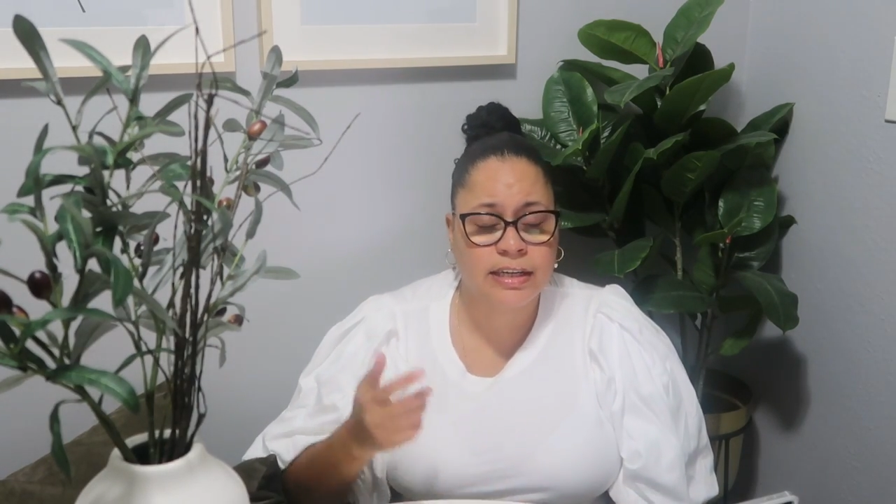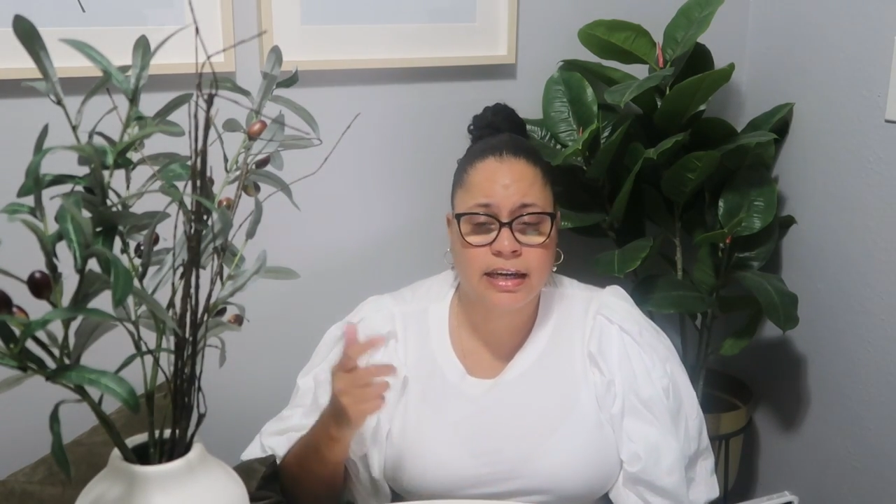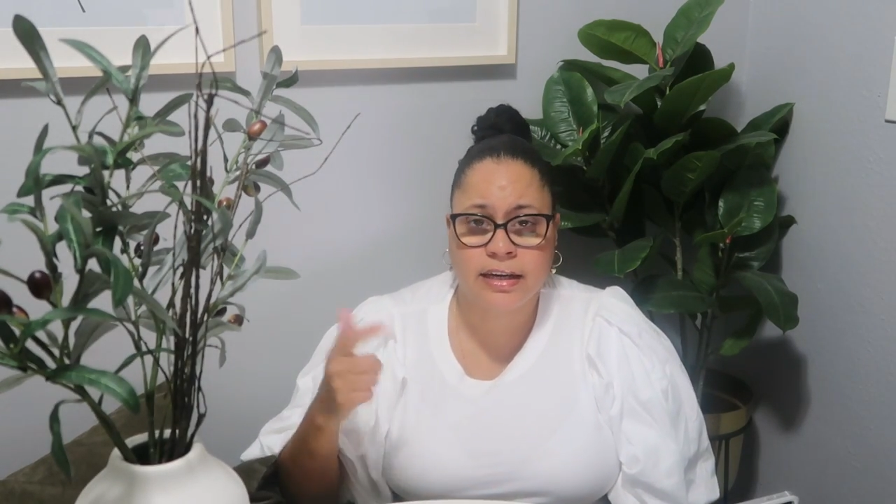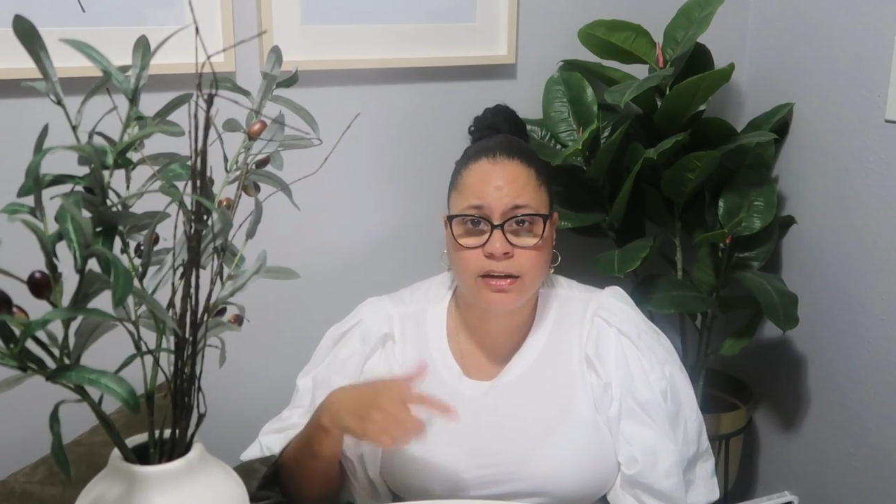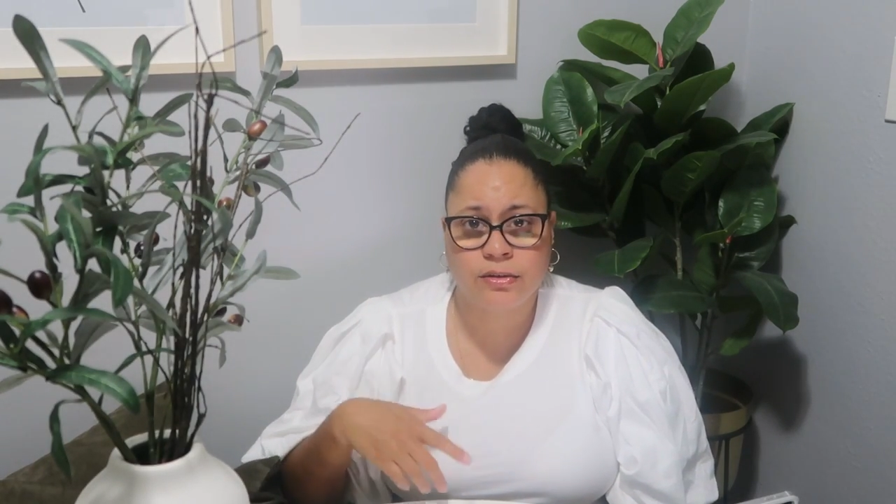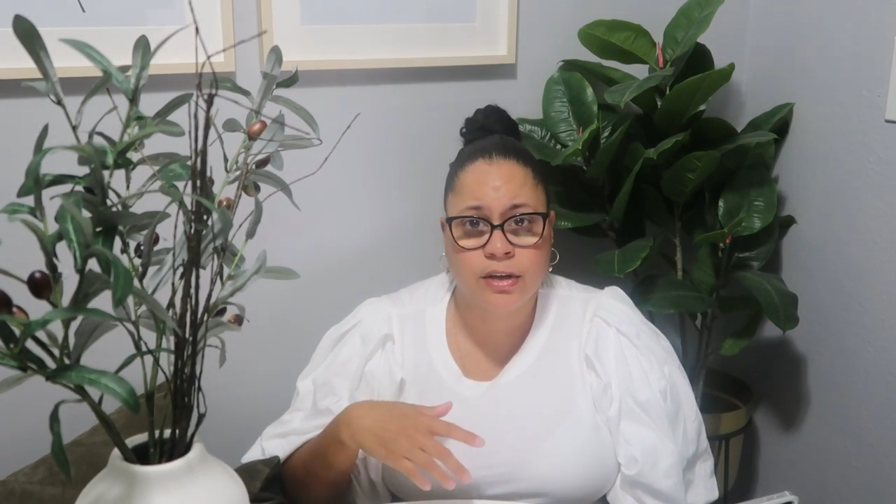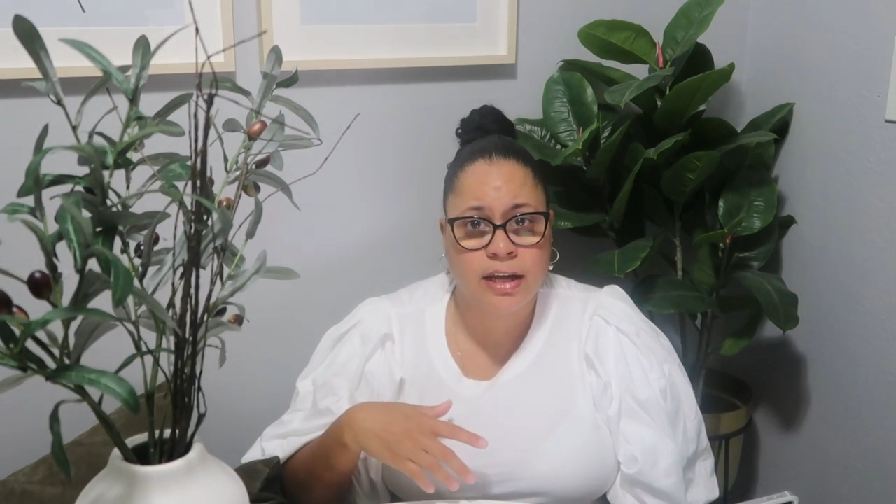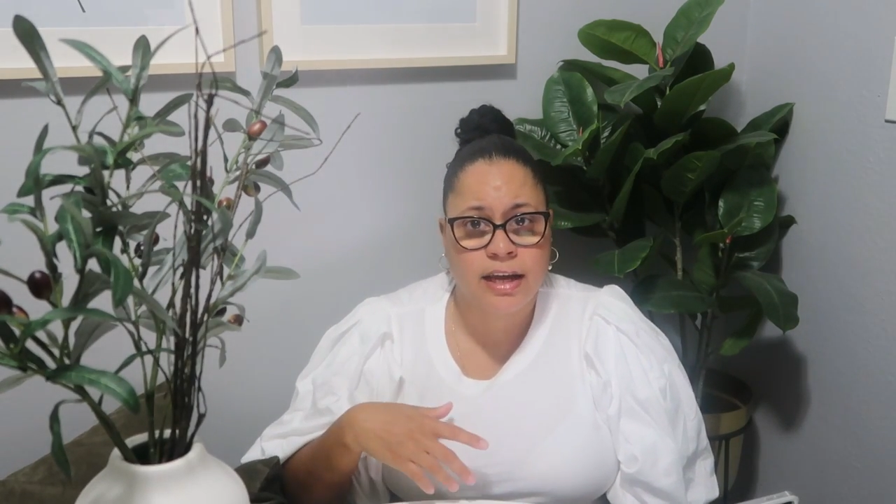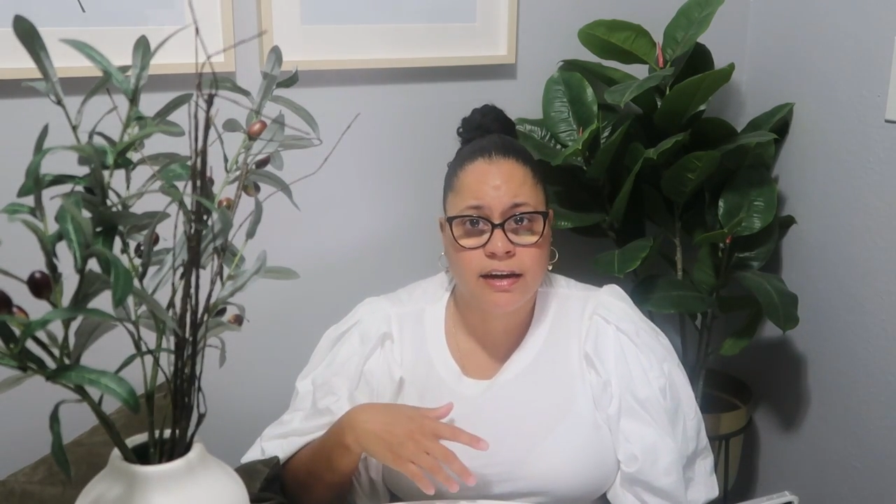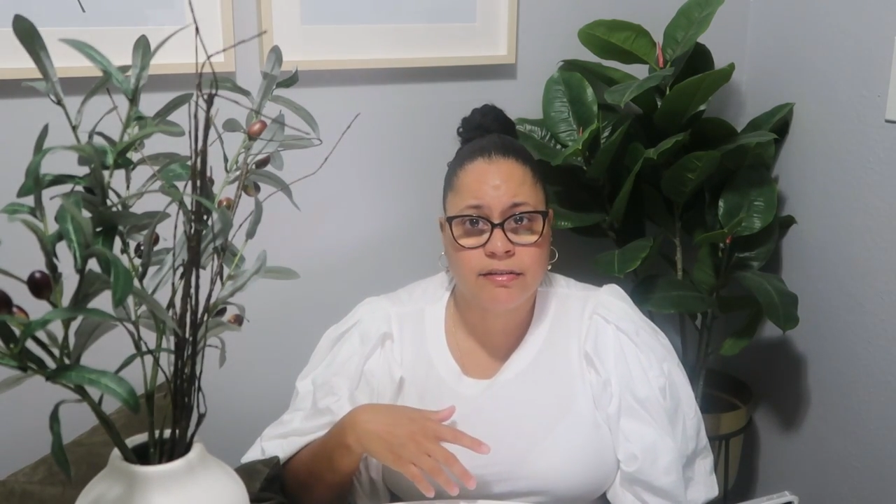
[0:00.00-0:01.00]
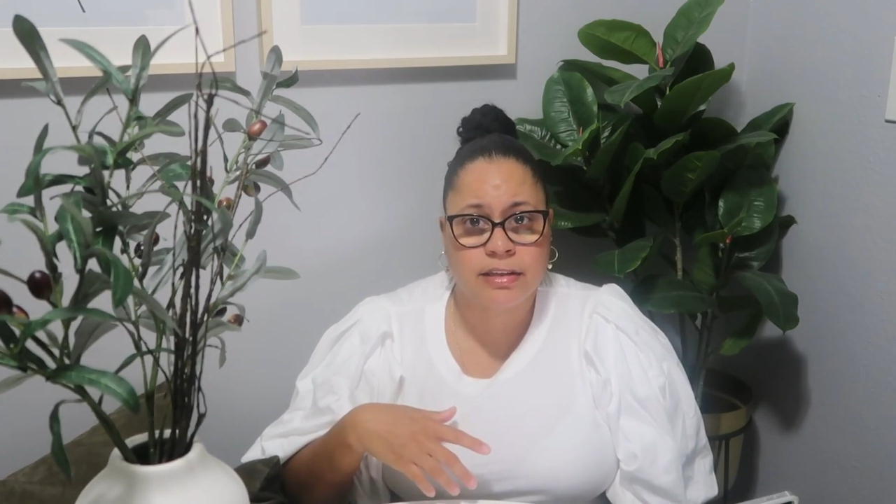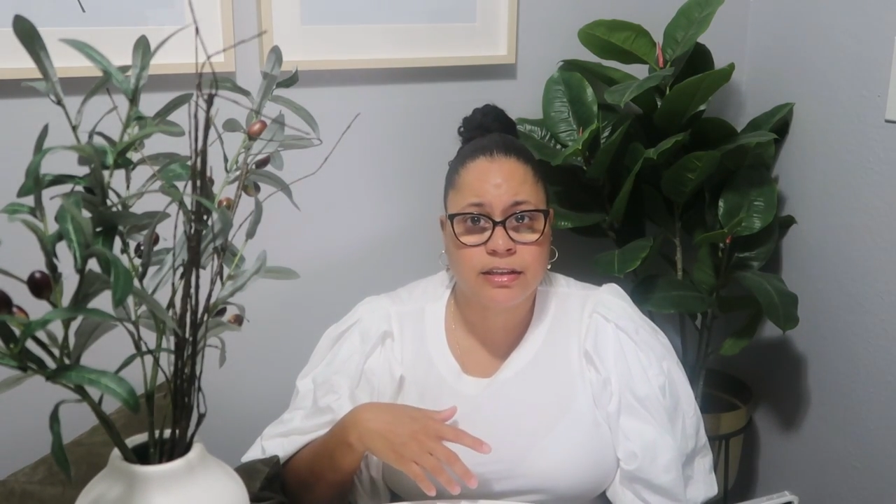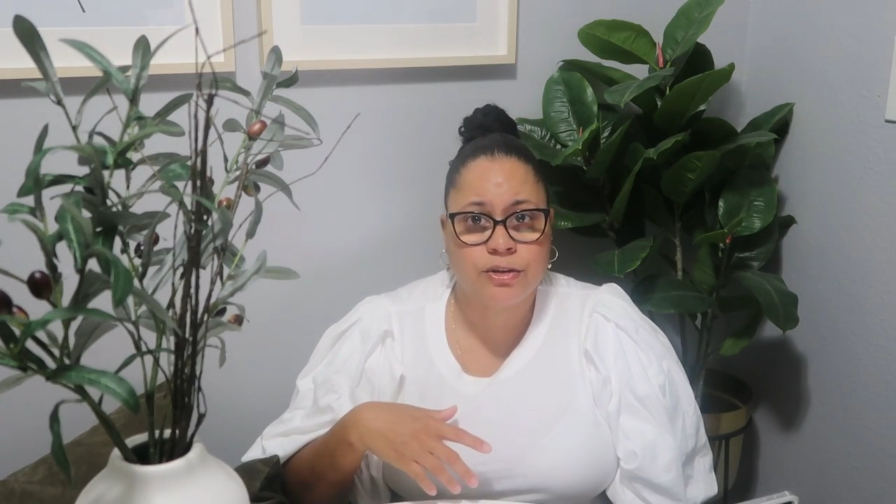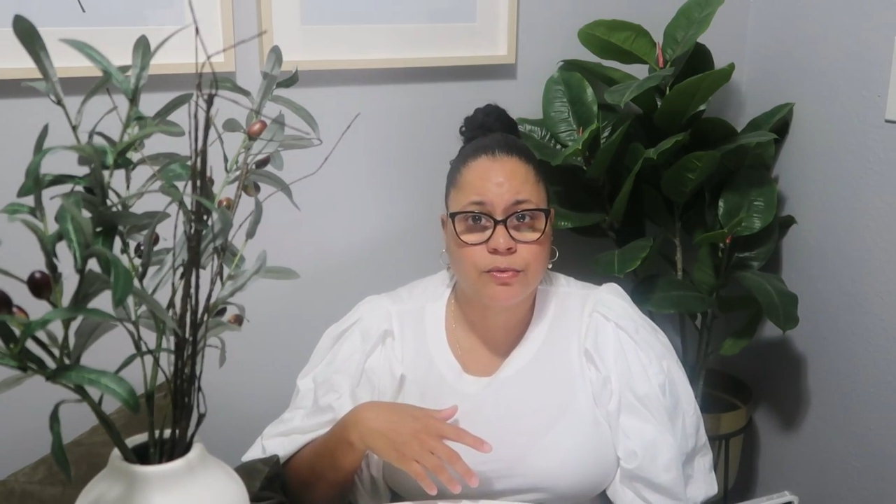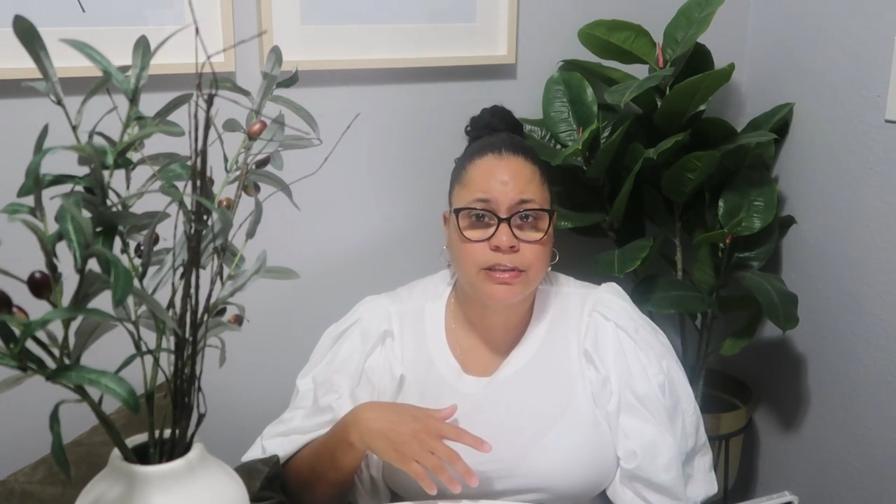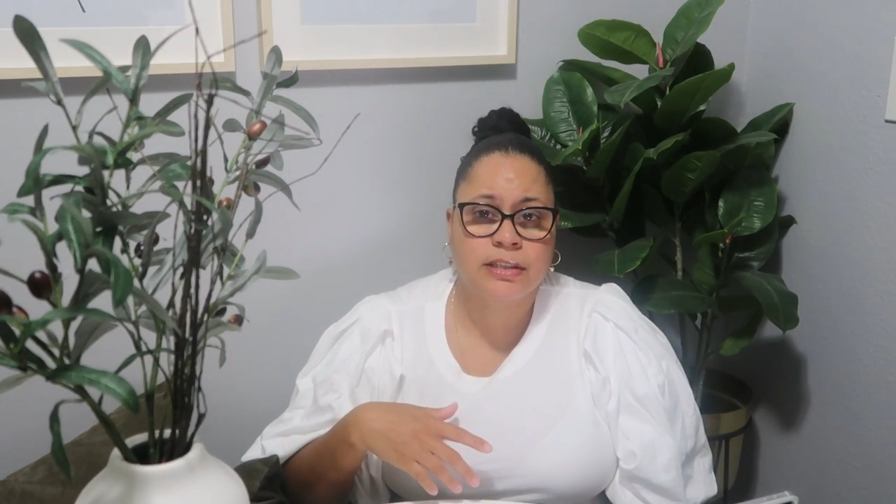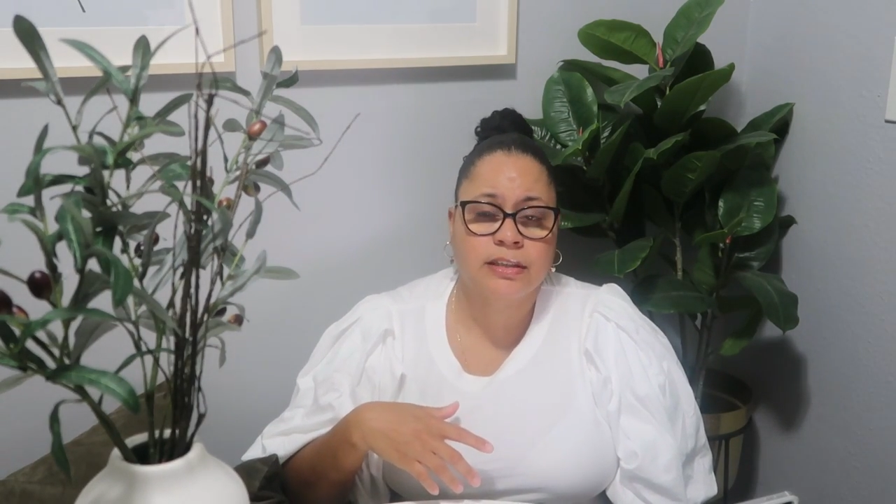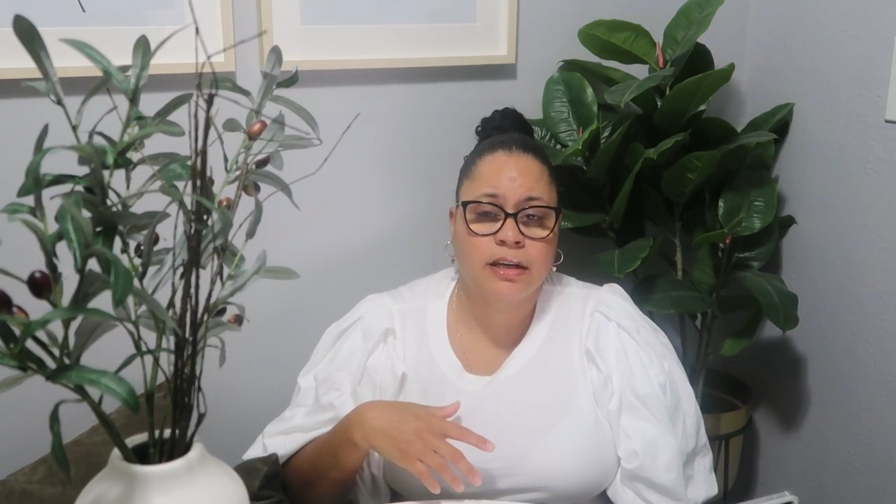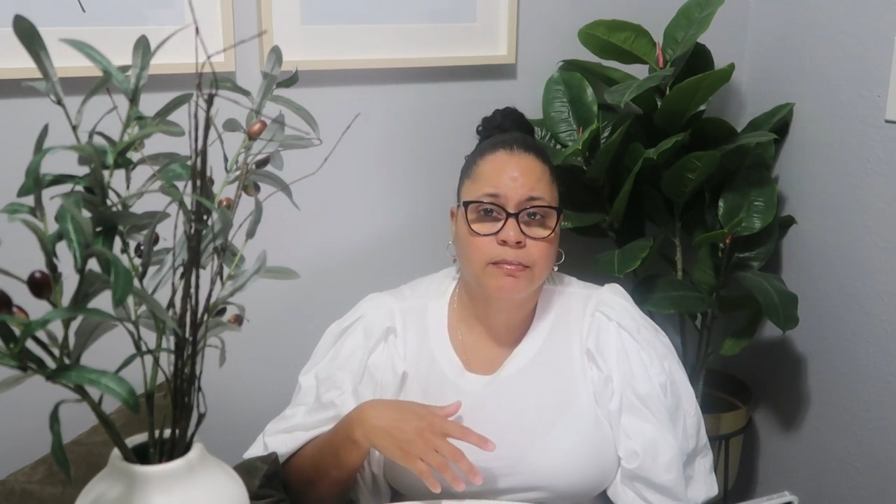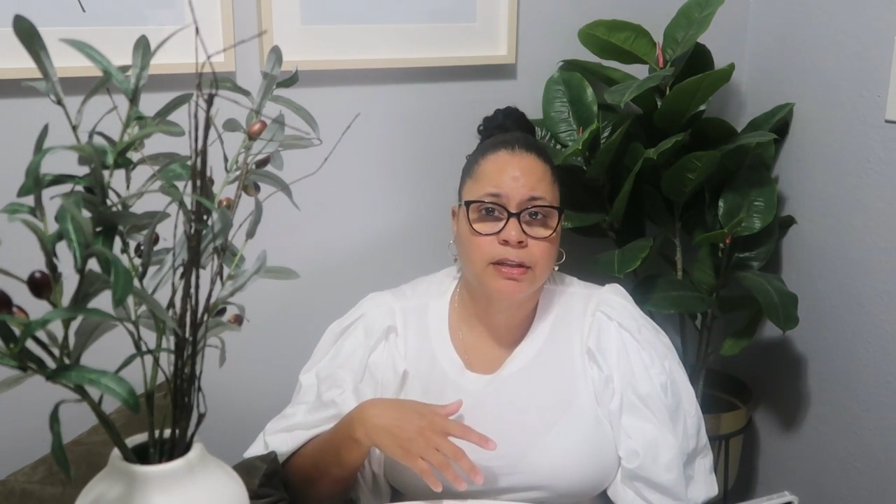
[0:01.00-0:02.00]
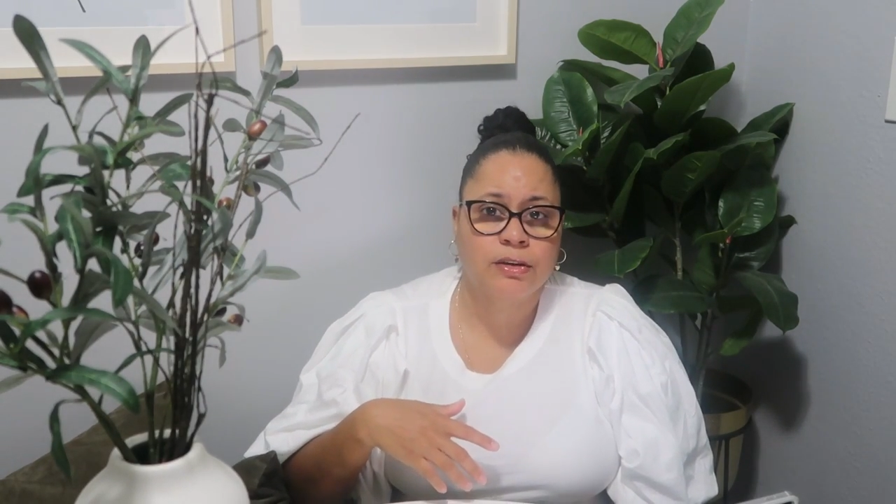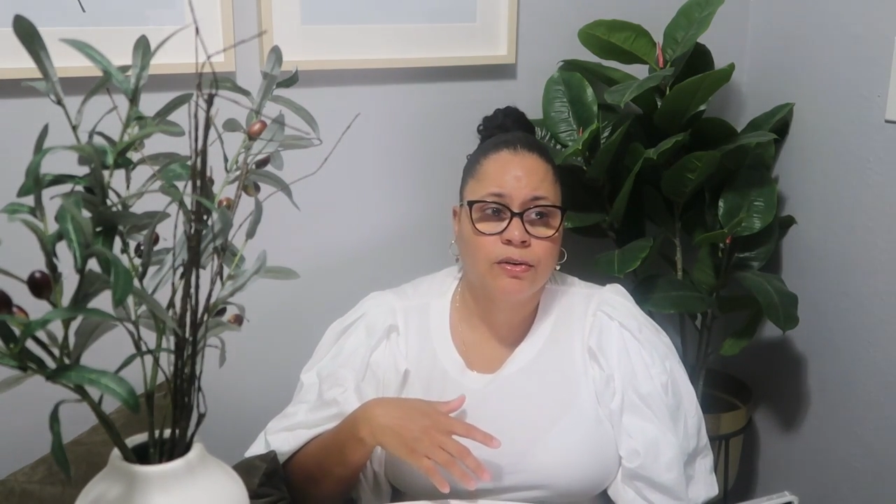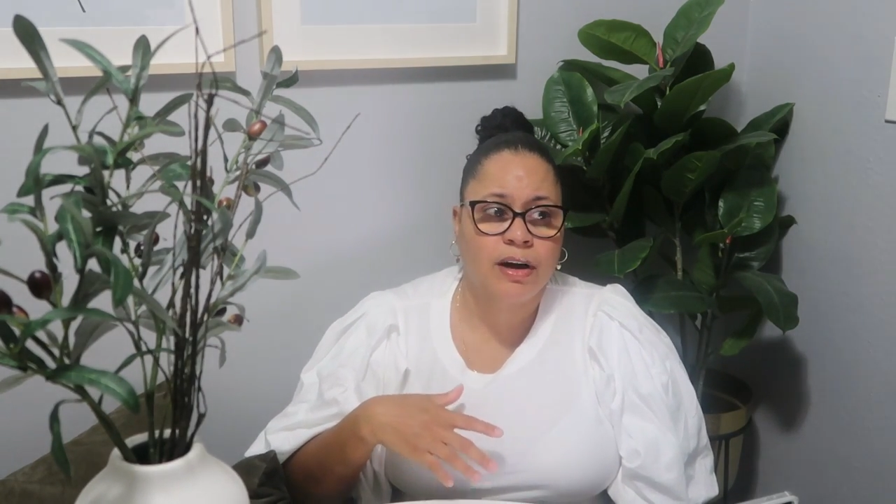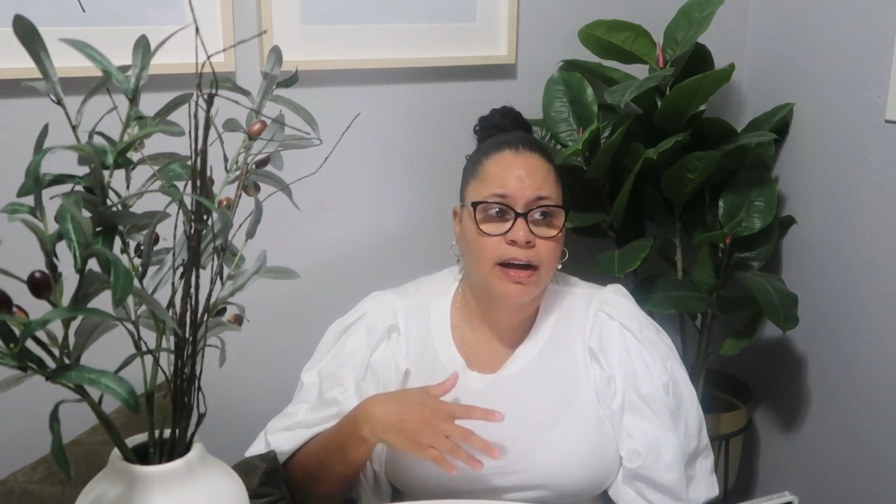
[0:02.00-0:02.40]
Again, everything's always linked down below.